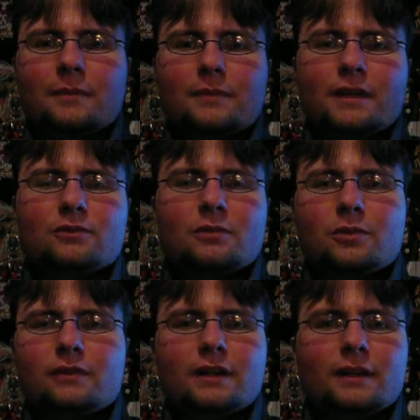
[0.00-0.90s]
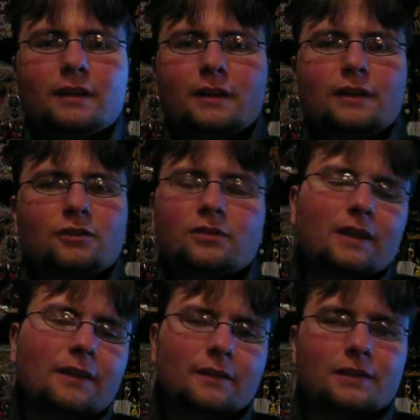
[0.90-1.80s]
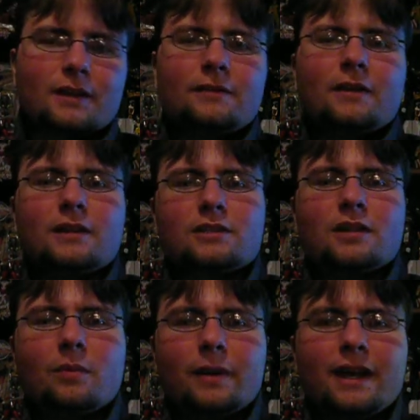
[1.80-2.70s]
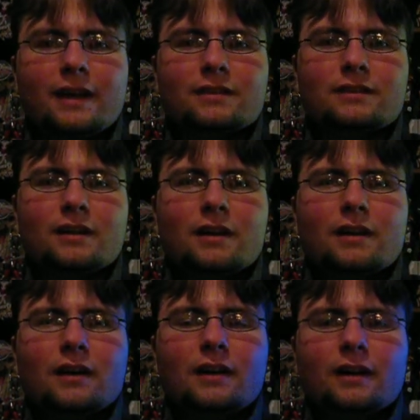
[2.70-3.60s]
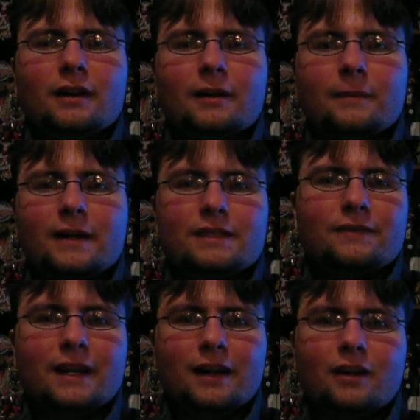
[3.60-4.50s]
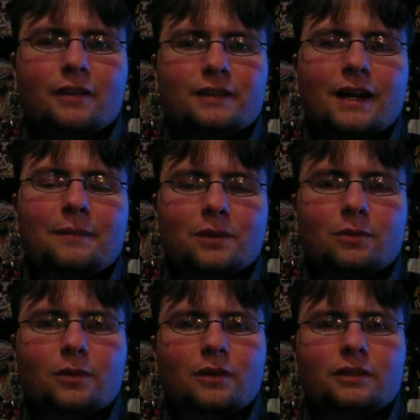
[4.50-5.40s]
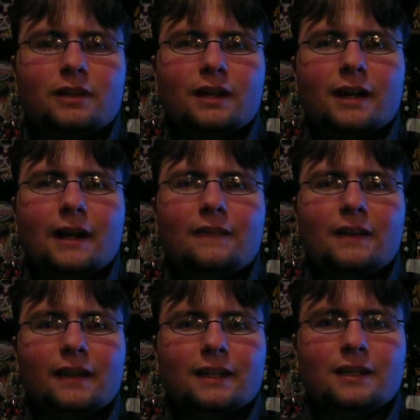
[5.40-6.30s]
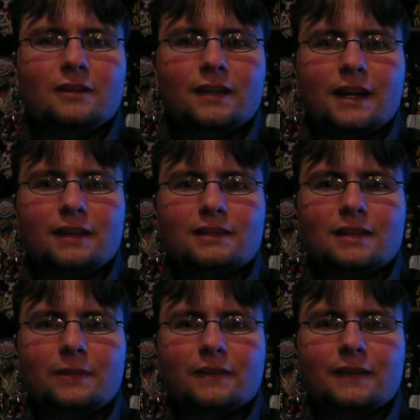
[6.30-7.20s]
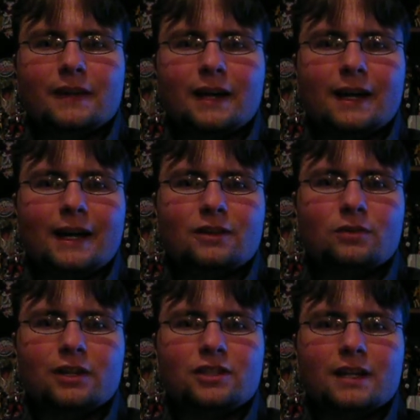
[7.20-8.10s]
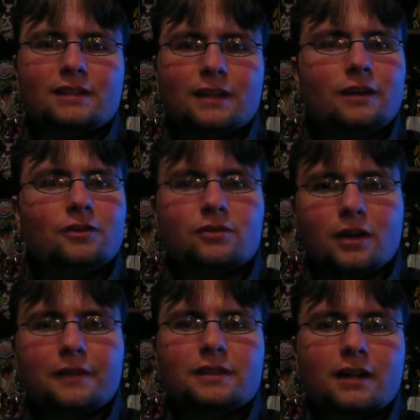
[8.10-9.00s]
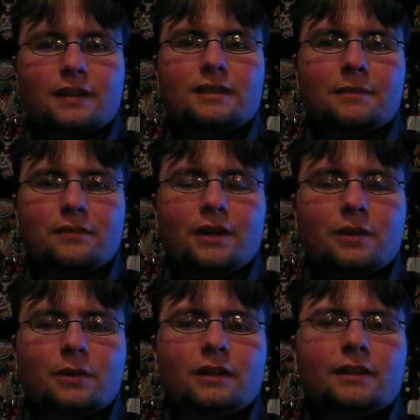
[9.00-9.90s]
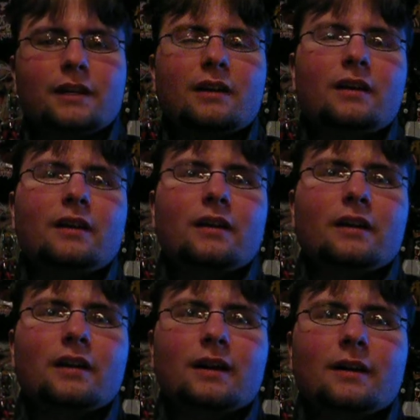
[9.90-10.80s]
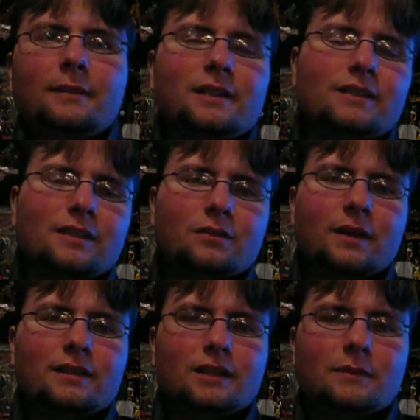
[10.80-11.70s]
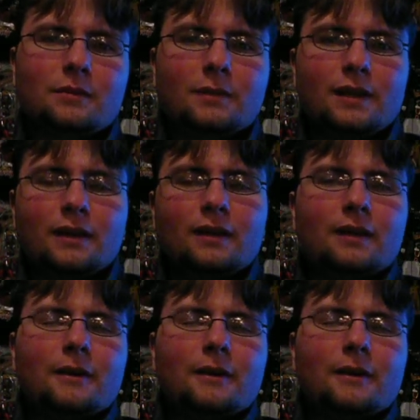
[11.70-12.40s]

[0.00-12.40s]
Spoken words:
Things were moving, just like I said, a very slow pace, as if they had all the time in the world. And then like near the end, it seemed like then they kind of had to rush things and introduce all these concepts very quickly. At least that's the way it seemed to me.